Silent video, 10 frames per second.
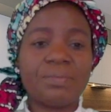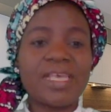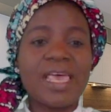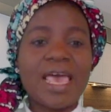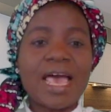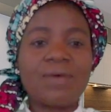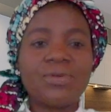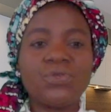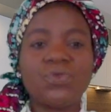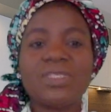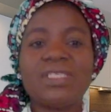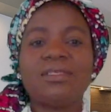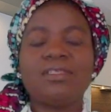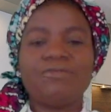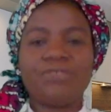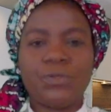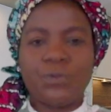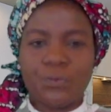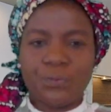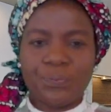But I want you to see this video.